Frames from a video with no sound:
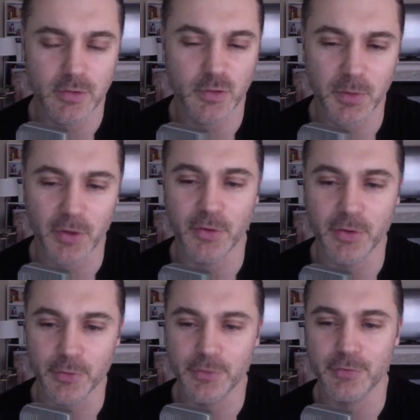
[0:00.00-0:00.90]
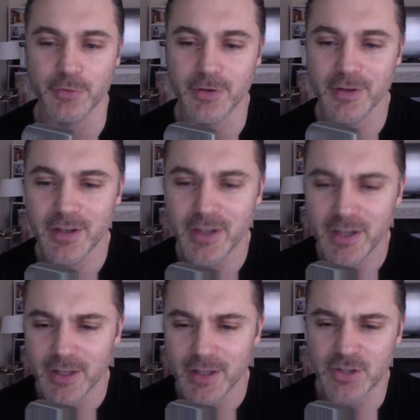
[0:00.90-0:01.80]
Spelled a little different.
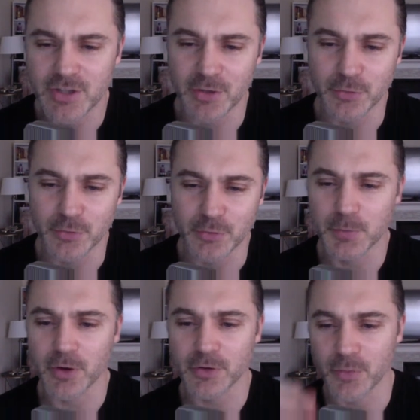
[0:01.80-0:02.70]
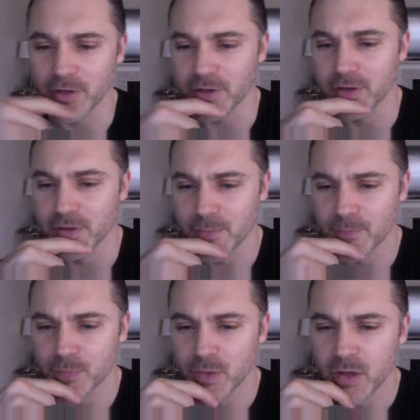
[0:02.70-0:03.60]
This channel is super underrated.
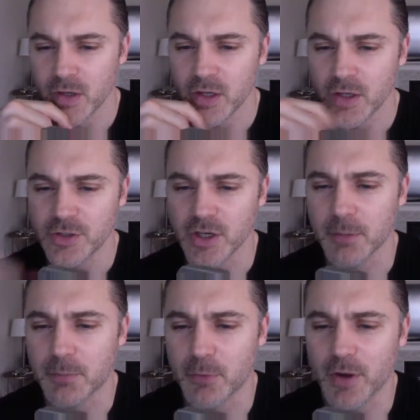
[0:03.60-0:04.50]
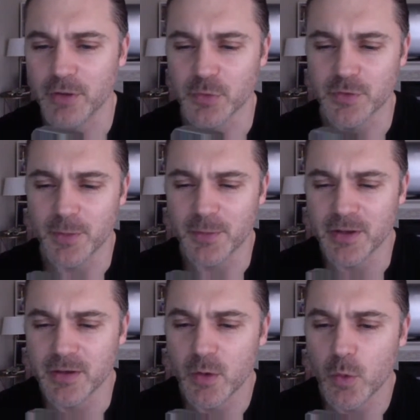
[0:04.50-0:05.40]
Jacob Perez, what's up,
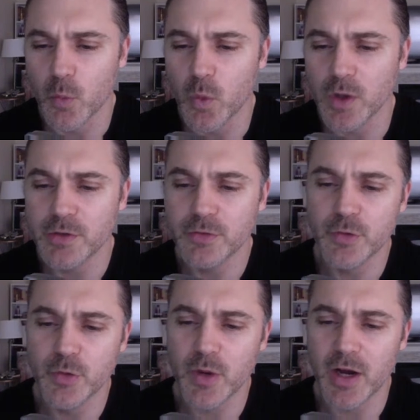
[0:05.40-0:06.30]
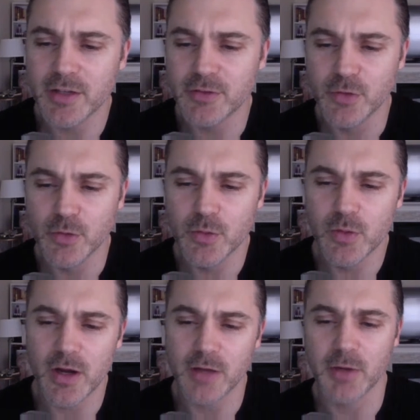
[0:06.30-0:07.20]
man? What do I
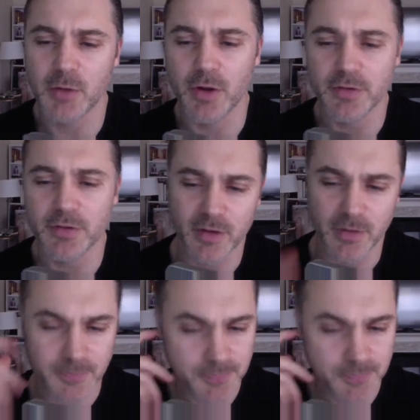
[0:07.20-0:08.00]
do on my rest day?